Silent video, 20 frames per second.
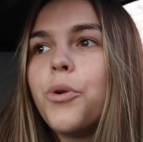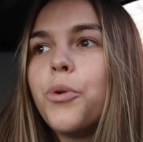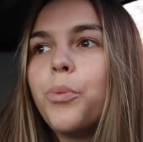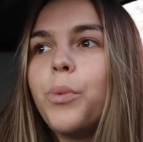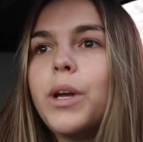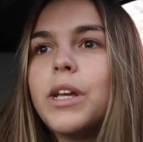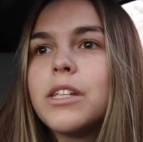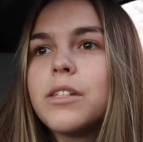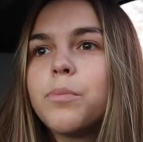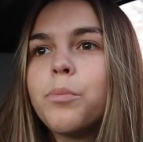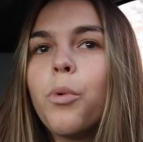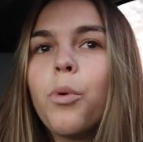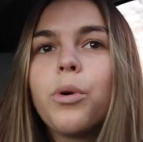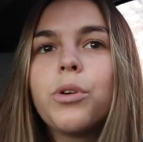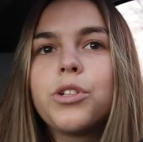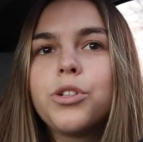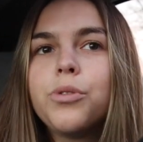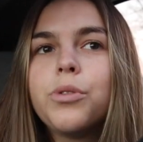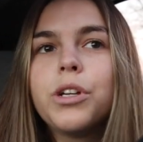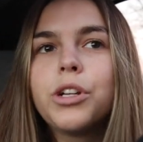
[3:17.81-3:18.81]
Waste
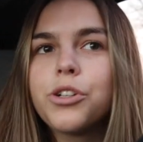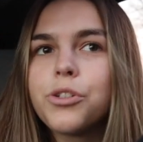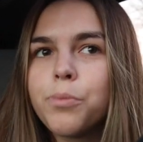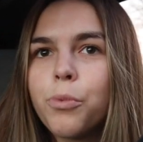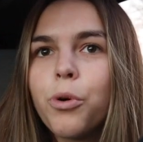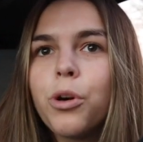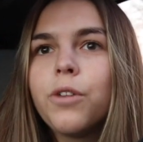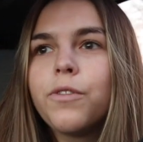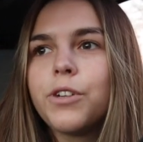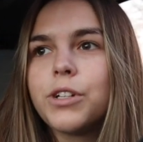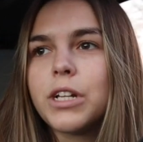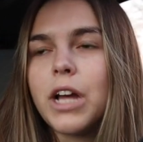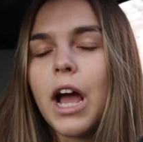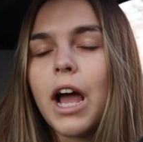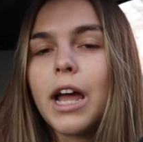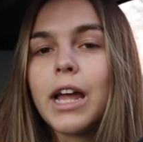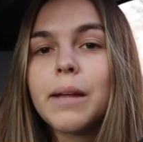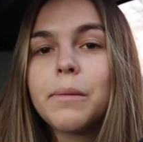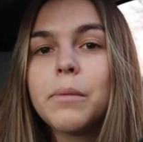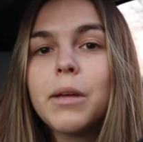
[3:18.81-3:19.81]
more 2 years more of your
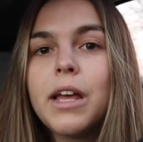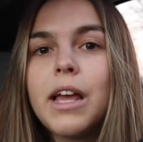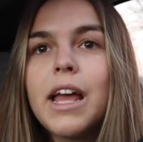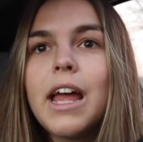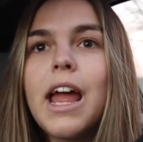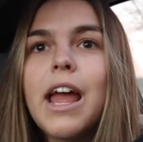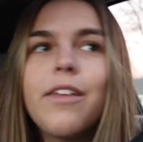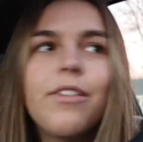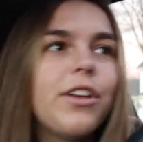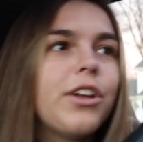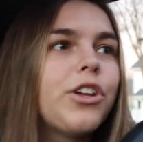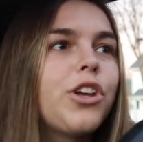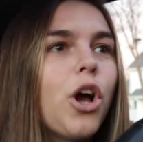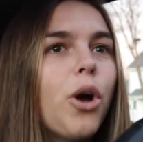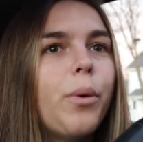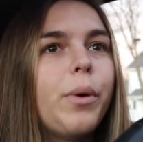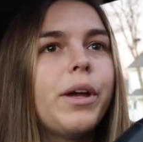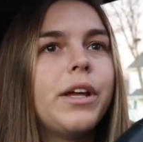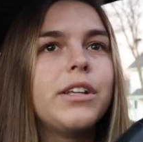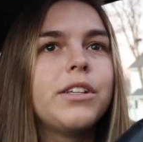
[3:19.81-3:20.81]
time and then
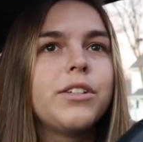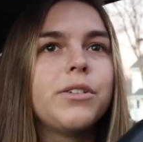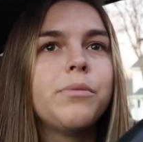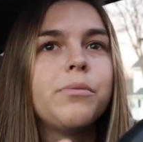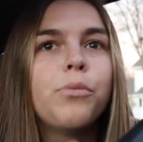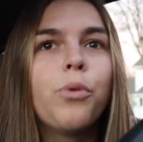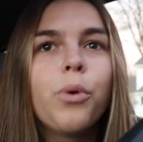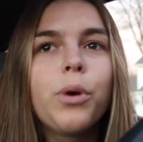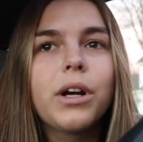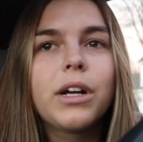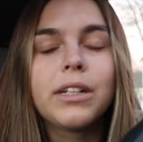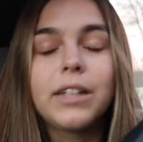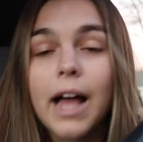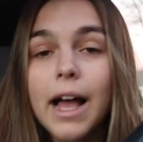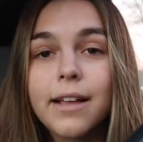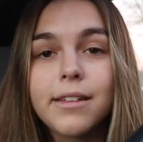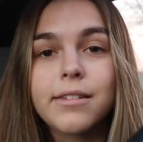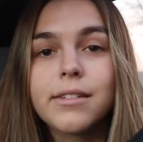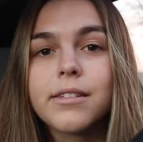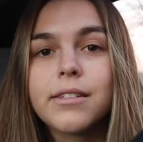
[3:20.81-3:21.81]
go into more
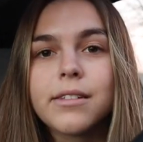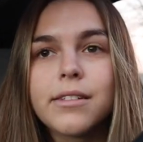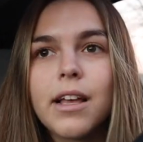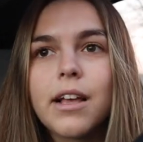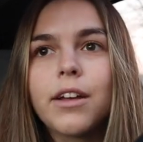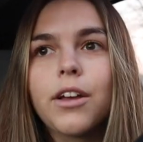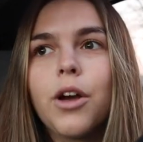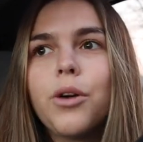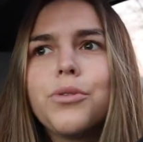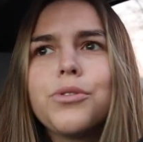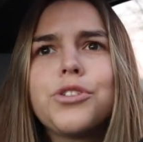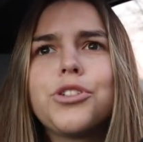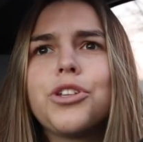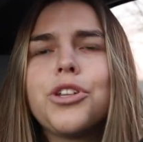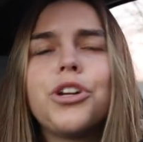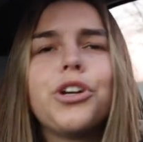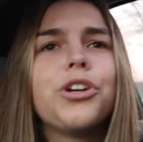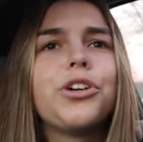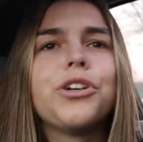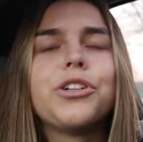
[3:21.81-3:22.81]
classes that goes
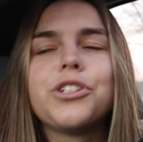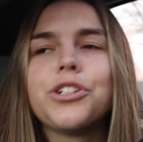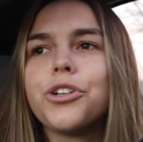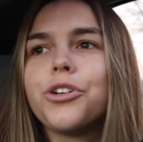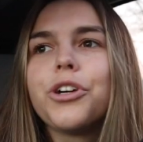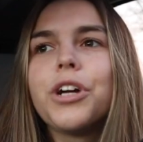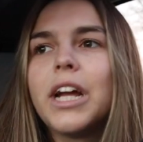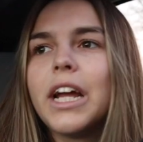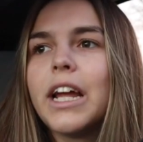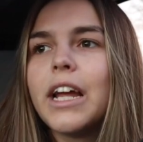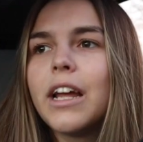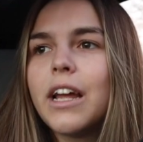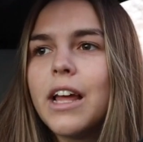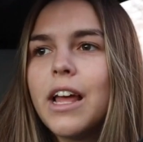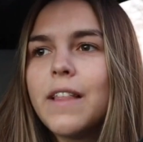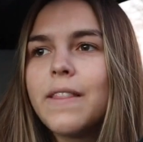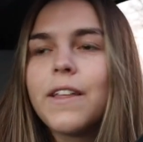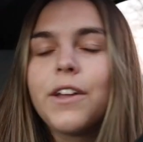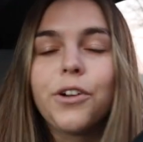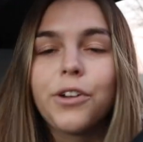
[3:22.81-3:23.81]
to your degree
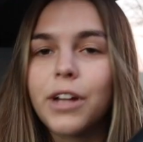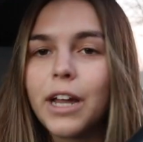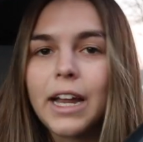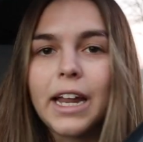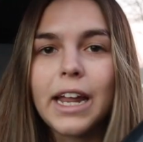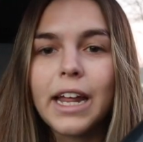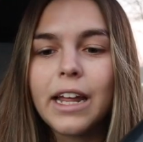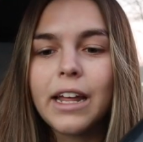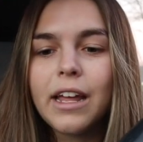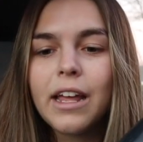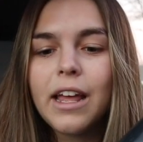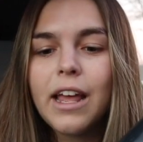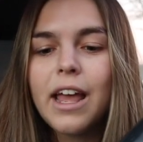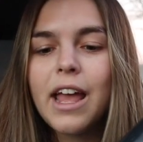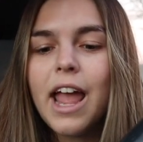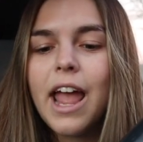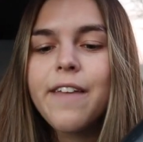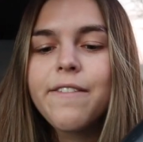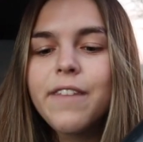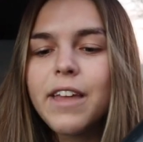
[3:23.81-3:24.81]
that you're getting,
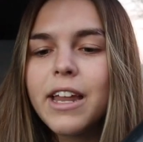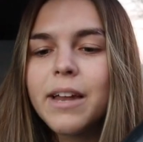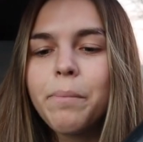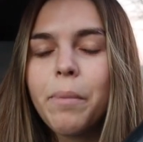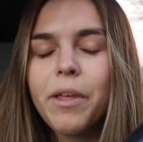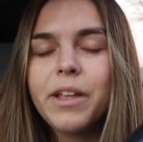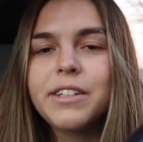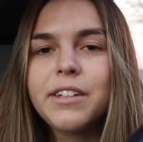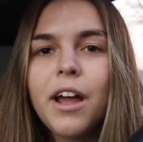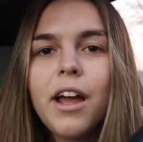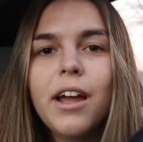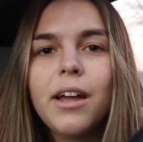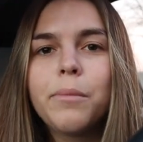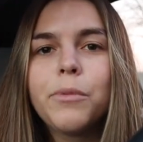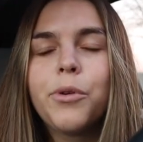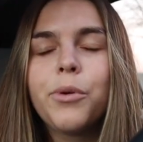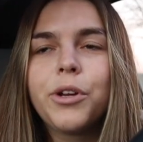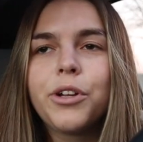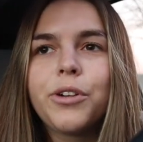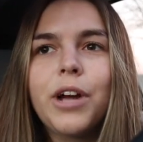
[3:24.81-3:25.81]
and then by the
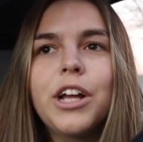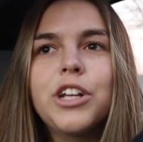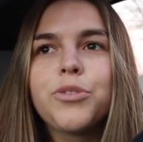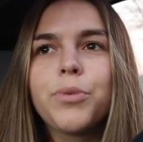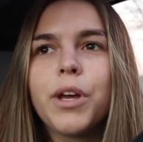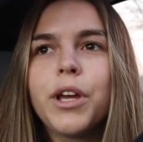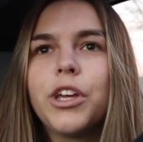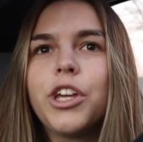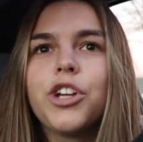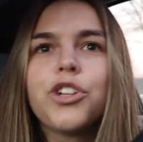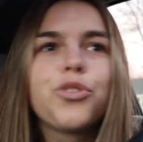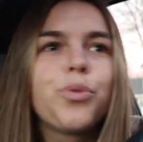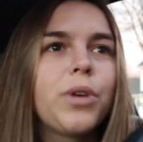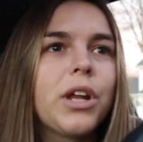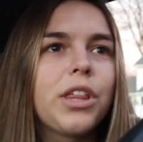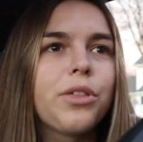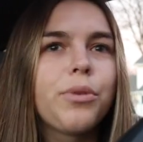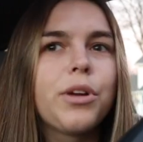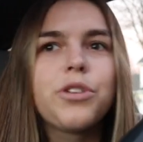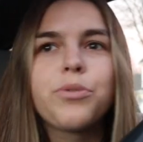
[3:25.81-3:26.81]
time you already graduate, you're
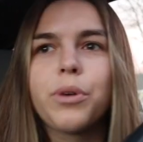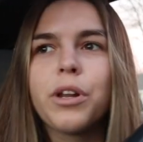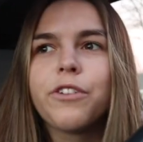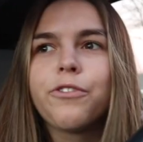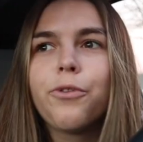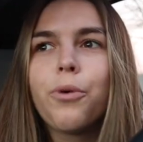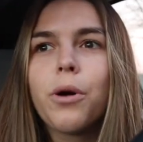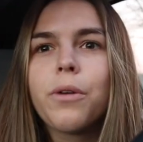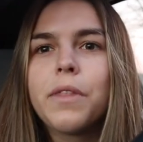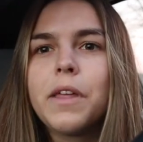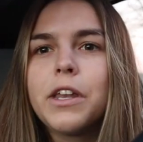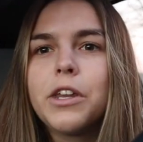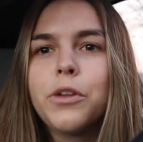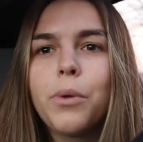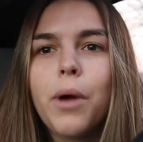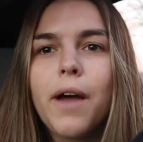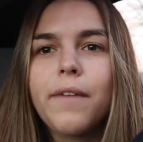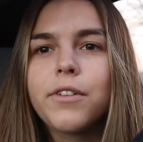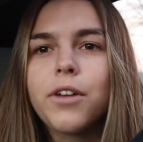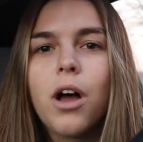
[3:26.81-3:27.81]
23, 24, then
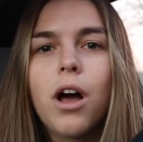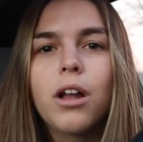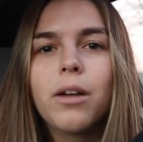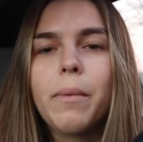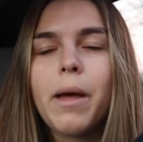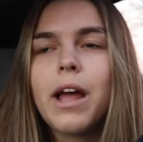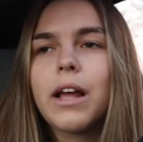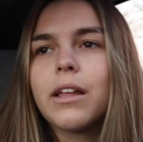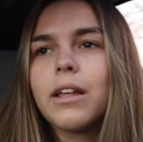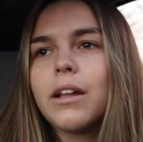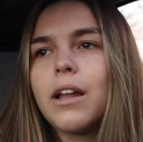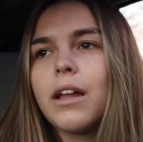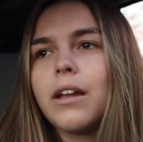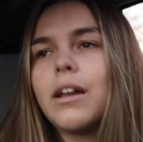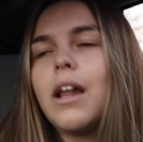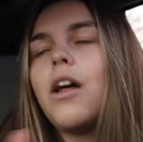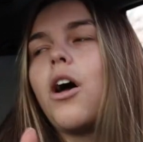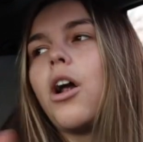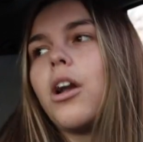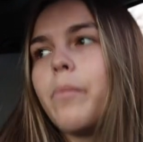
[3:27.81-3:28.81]
you have to automatically,
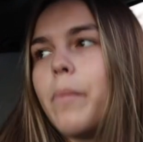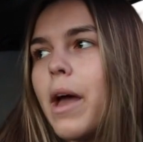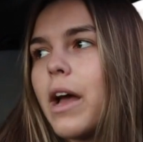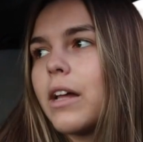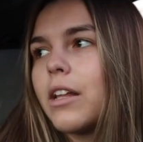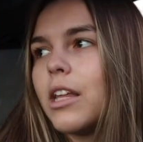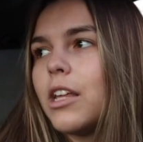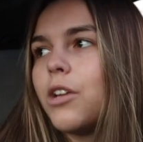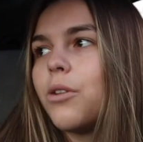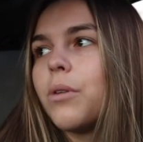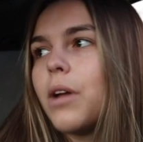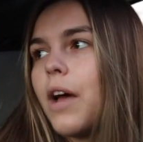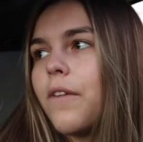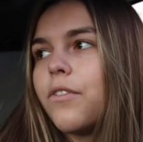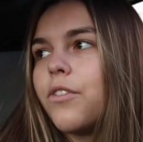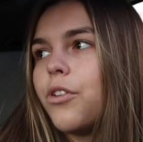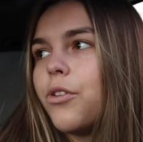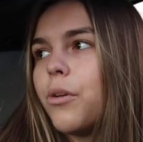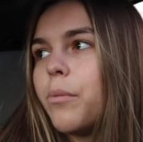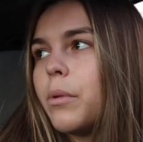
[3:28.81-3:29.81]
like, not automatically, you don't have
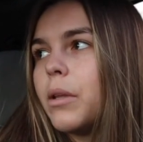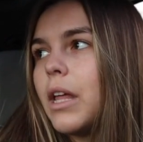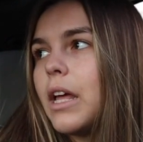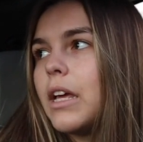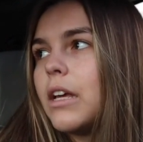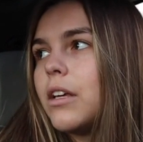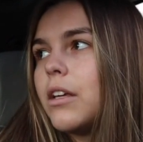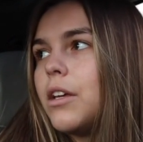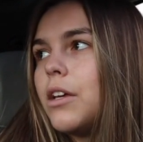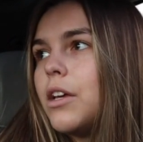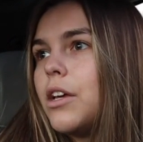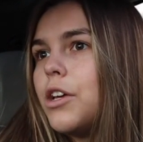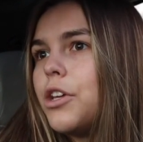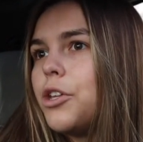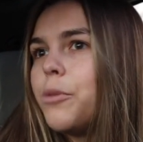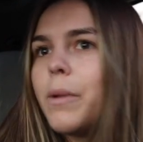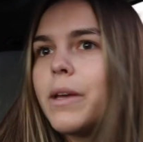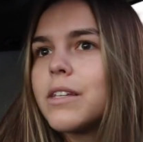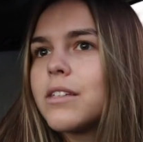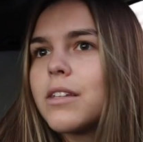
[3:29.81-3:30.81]
to do it, but like
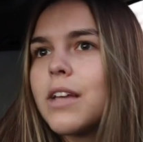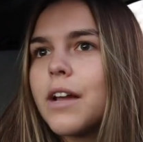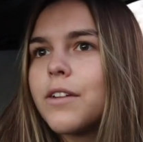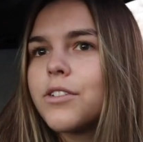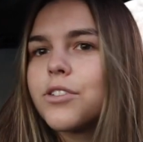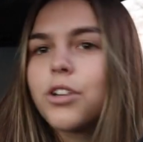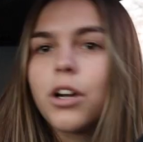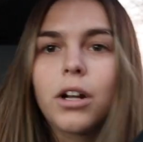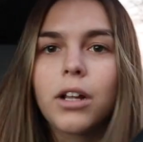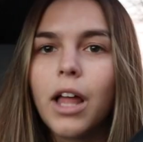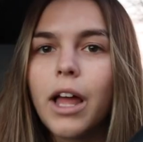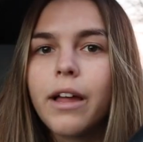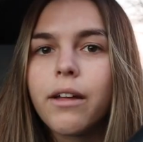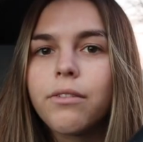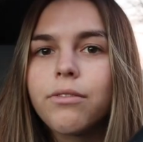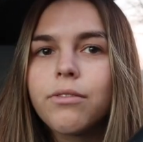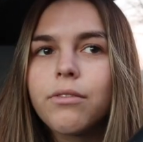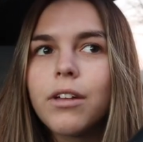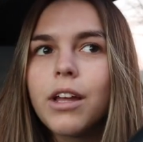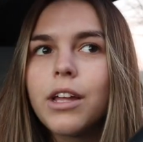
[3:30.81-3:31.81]
you basically have to start a
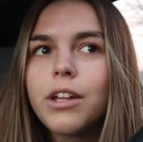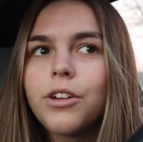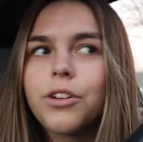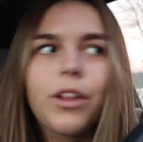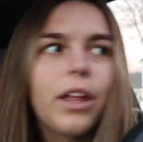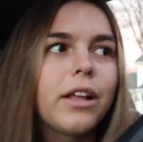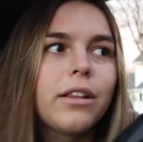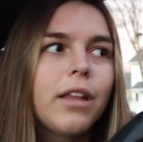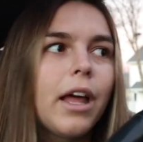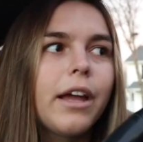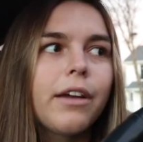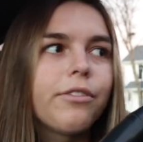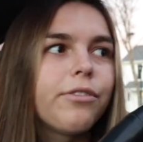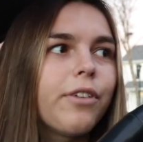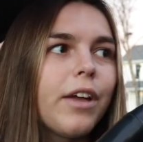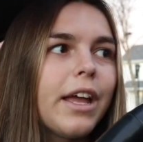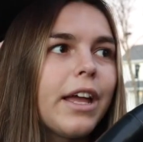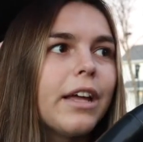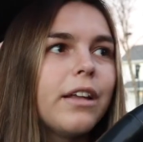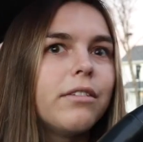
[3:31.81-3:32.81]
life, your like
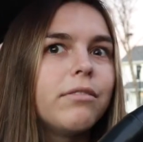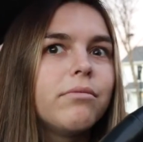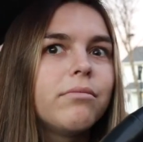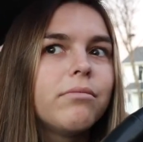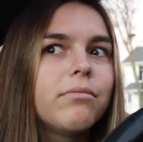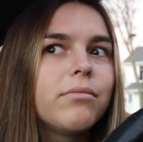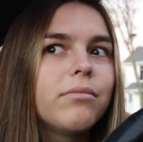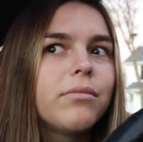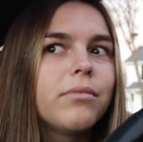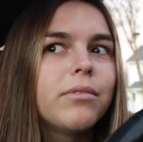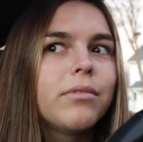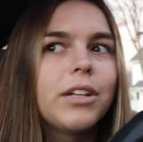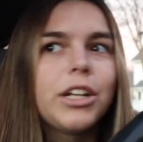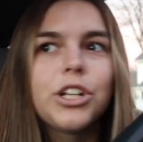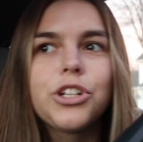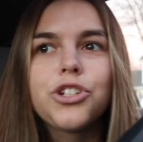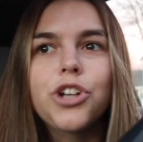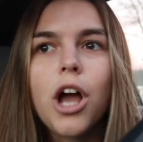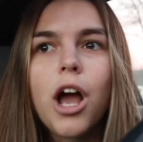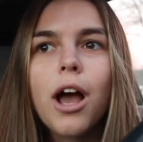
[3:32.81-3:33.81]
life, and get
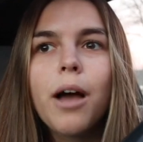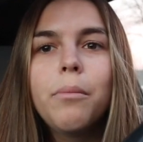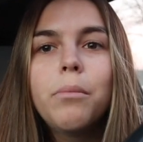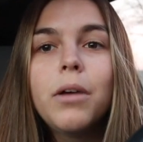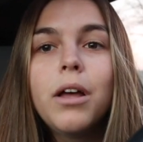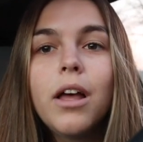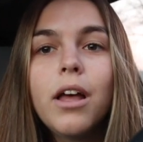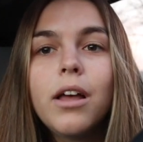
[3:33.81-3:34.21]
a job,